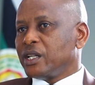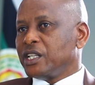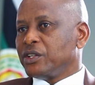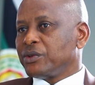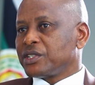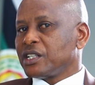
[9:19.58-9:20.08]
when
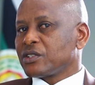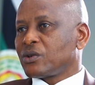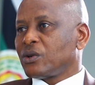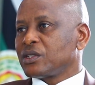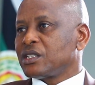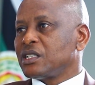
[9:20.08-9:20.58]
he reaches
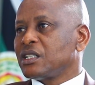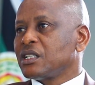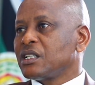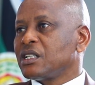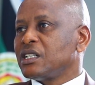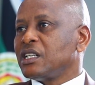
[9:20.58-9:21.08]
court,
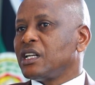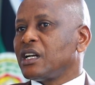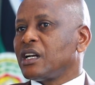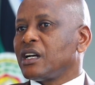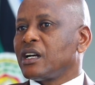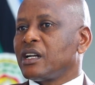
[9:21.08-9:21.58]

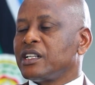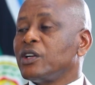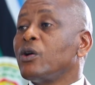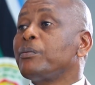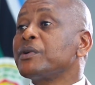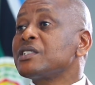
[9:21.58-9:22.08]
the
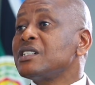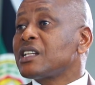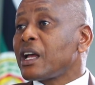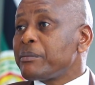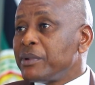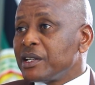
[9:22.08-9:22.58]
opposite
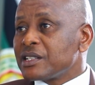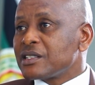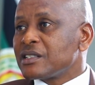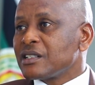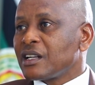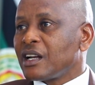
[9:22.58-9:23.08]
happens,